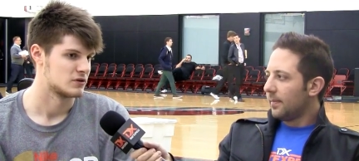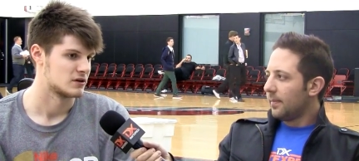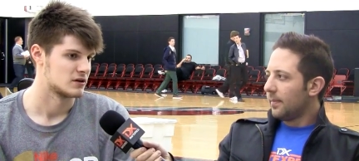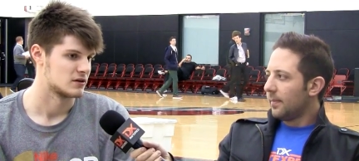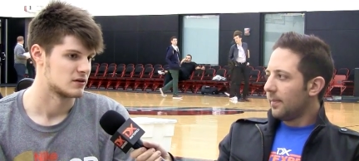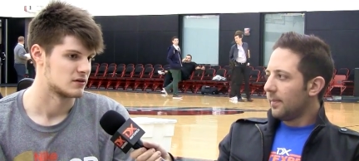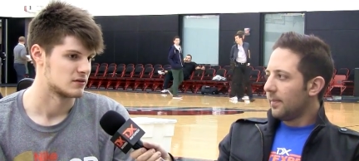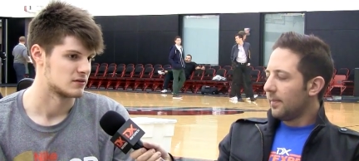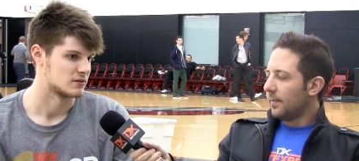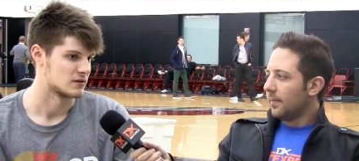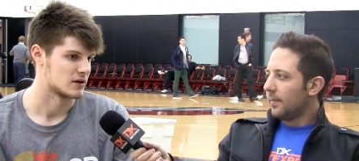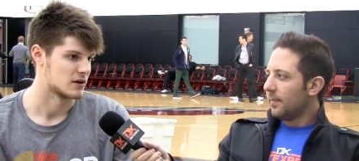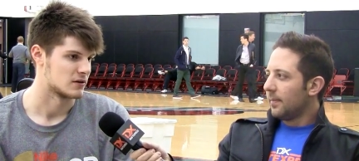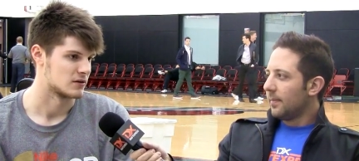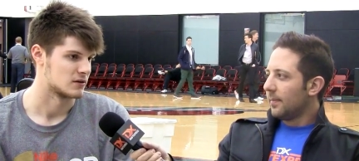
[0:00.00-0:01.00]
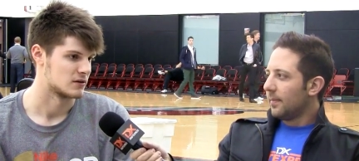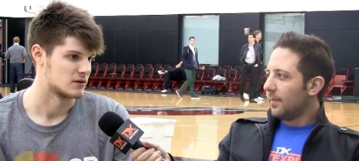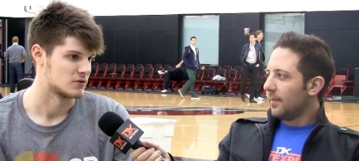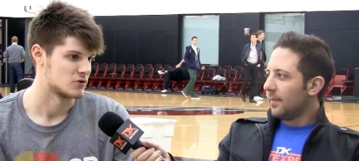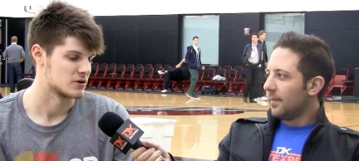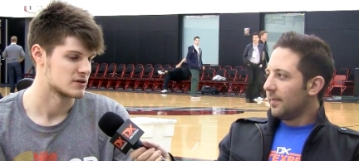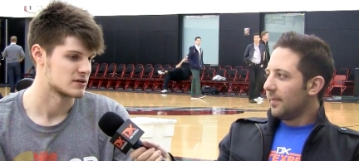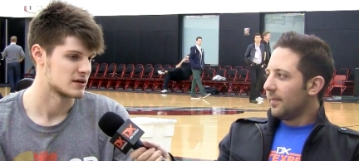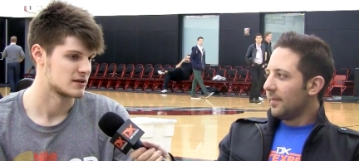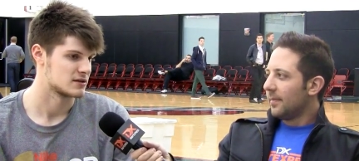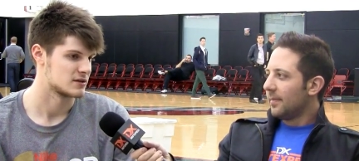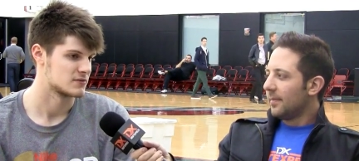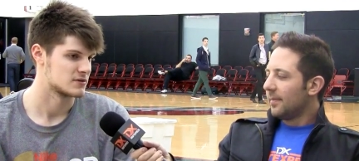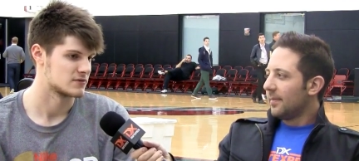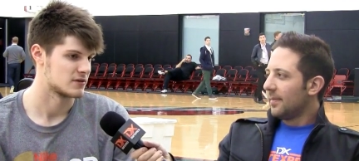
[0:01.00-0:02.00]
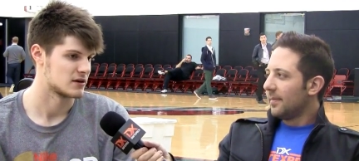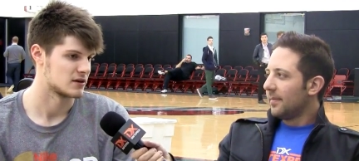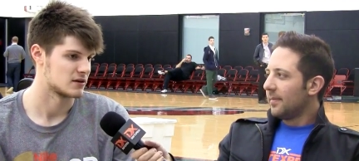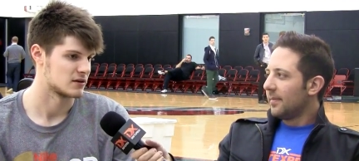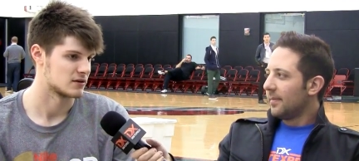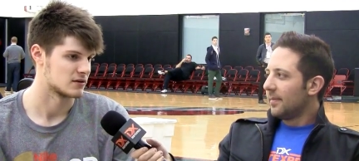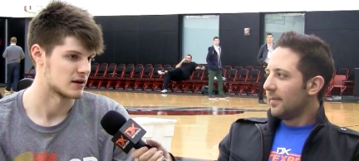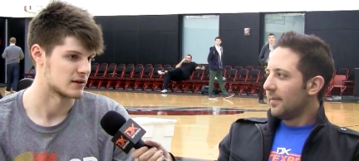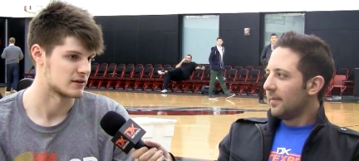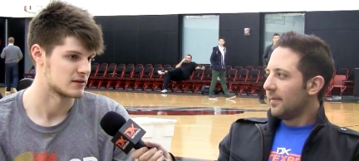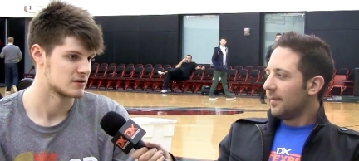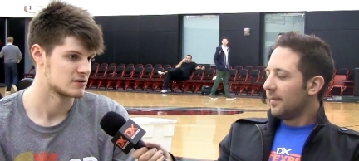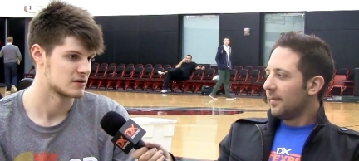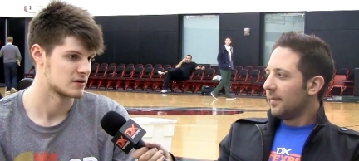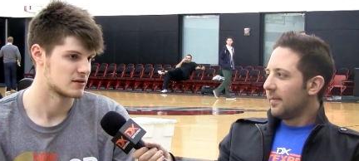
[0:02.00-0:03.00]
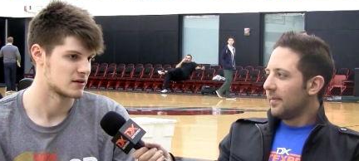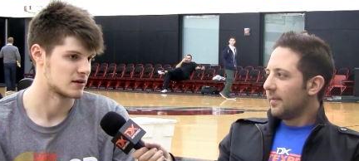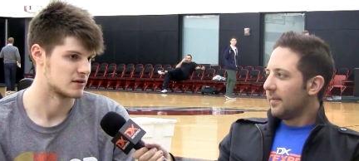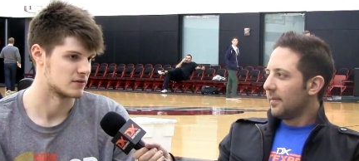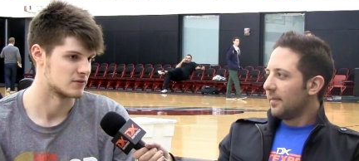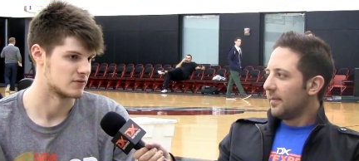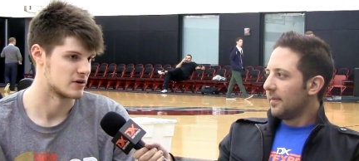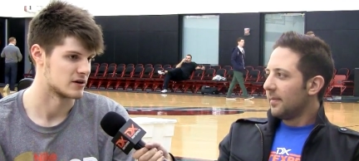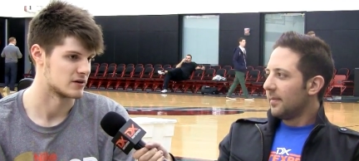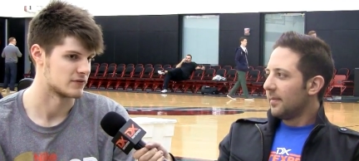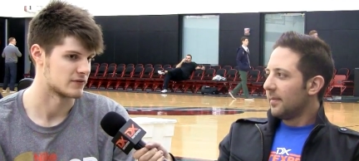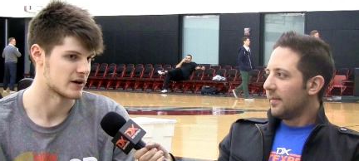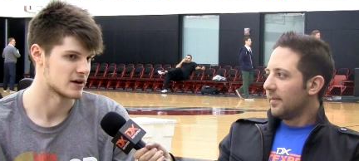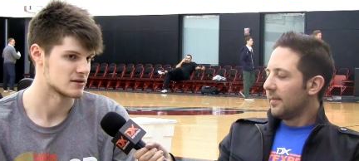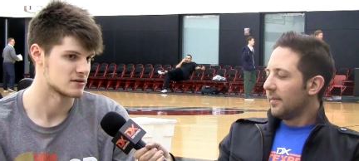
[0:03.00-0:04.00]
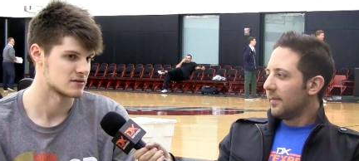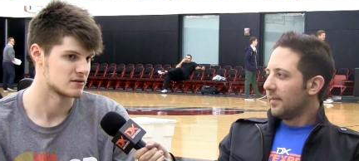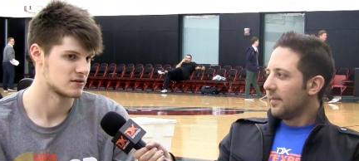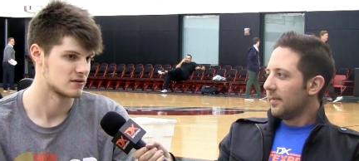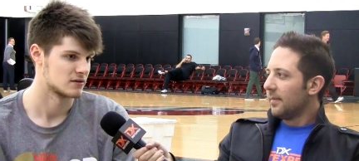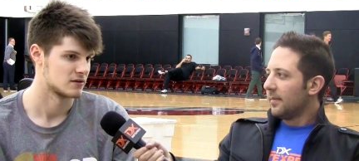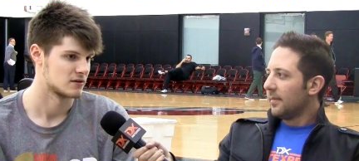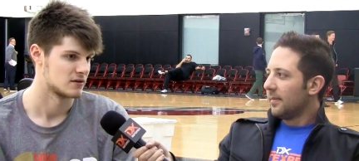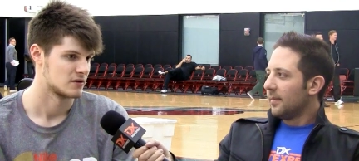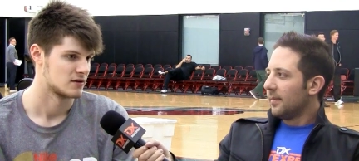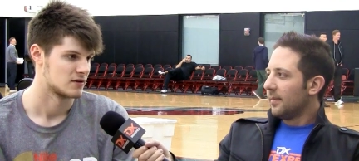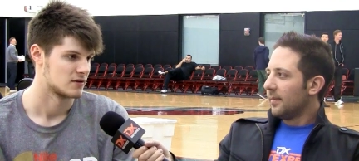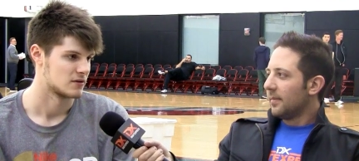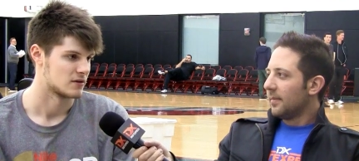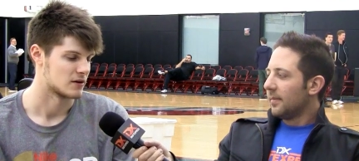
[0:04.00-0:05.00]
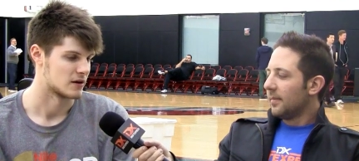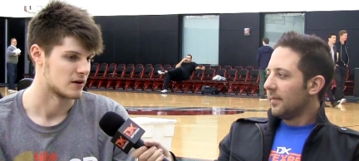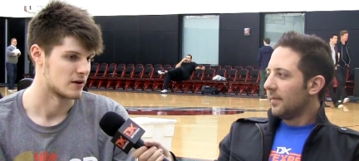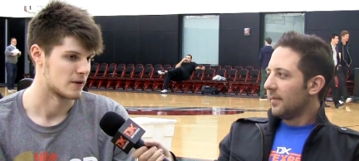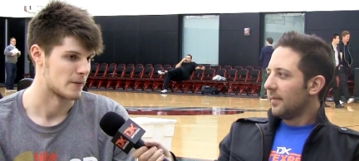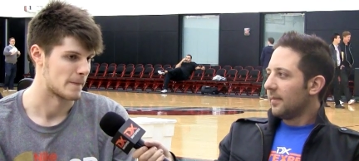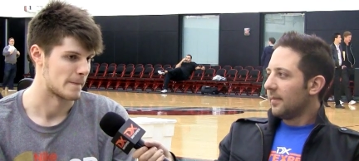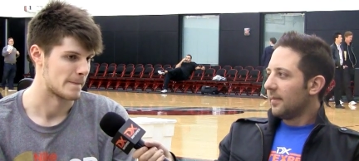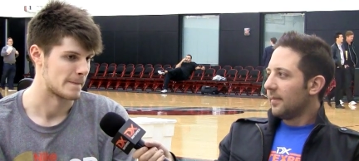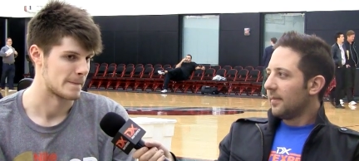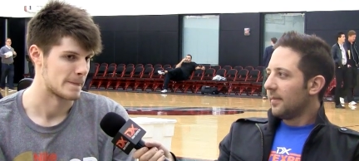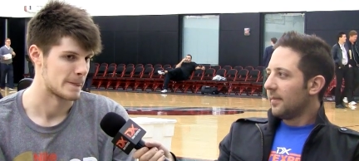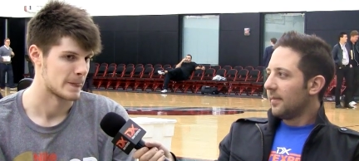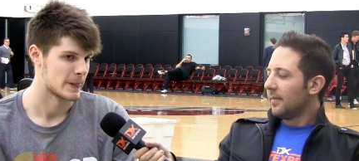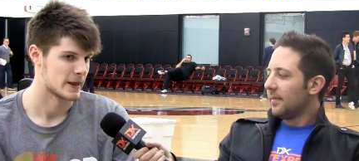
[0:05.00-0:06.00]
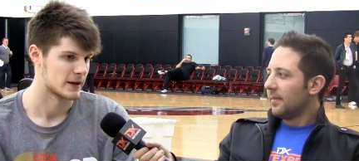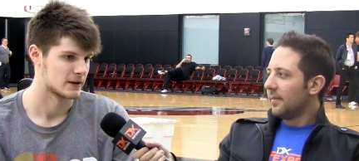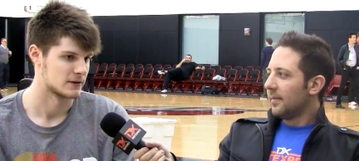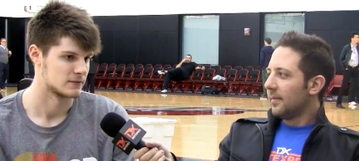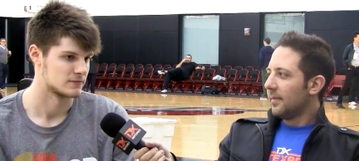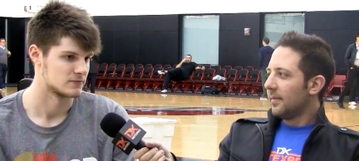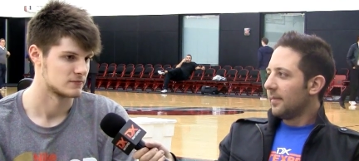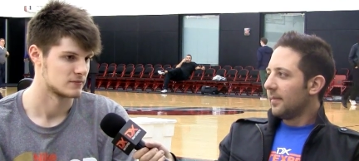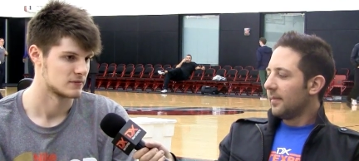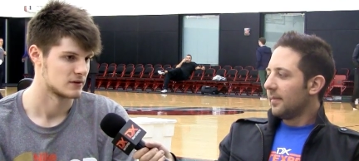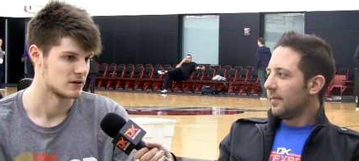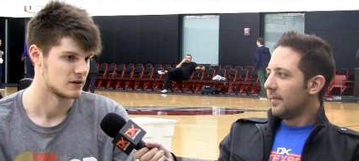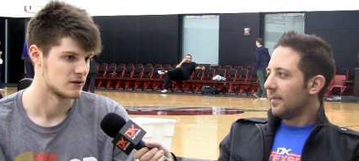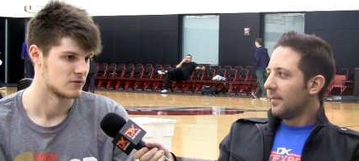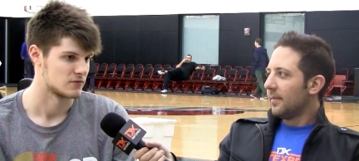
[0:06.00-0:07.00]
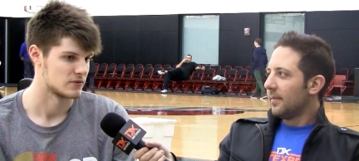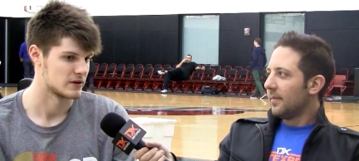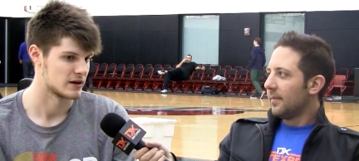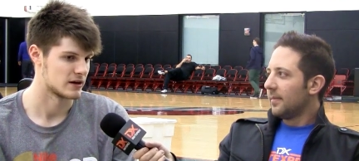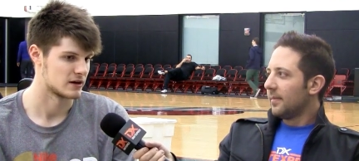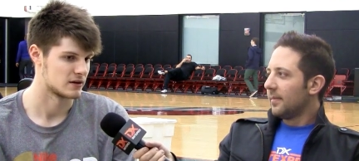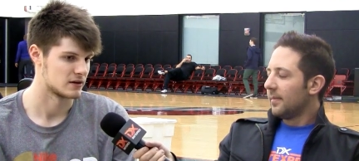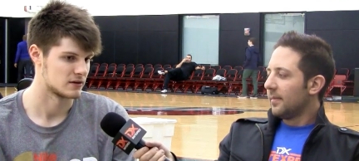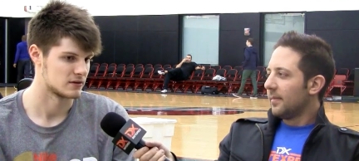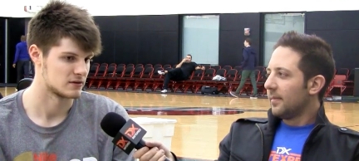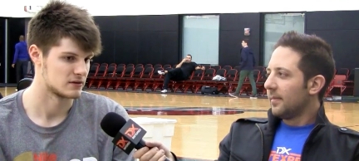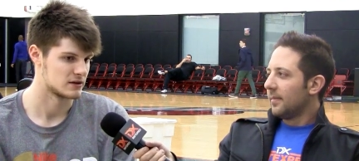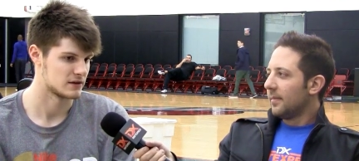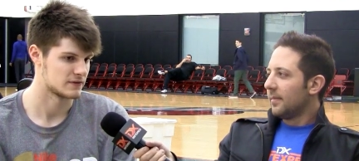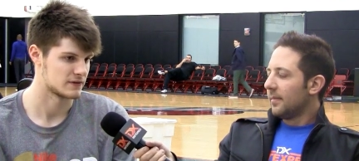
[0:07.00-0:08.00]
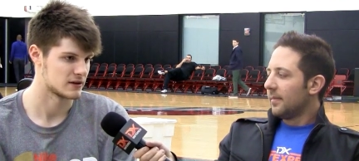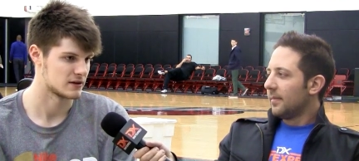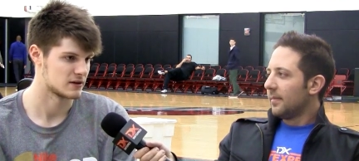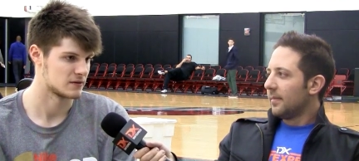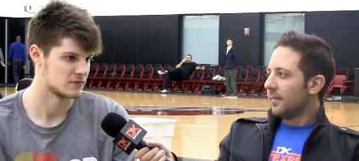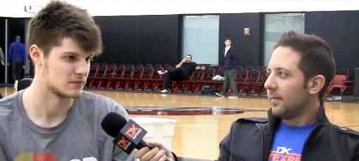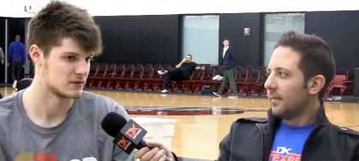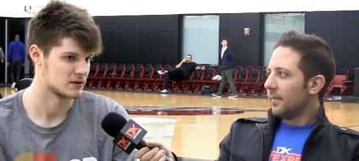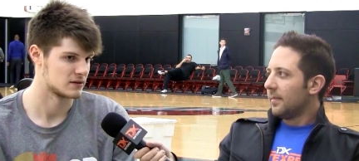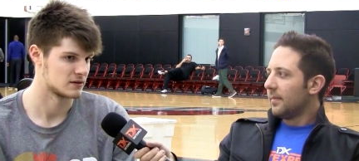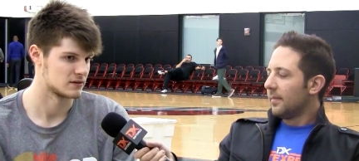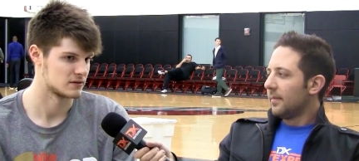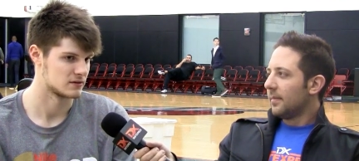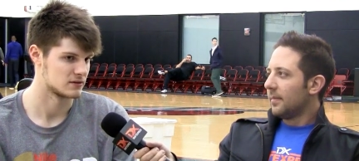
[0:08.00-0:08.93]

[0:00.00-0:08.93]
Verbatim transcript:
Speaker 1: the uh, uh, USA team is very athletic and very fast. Um, we gotta defend them in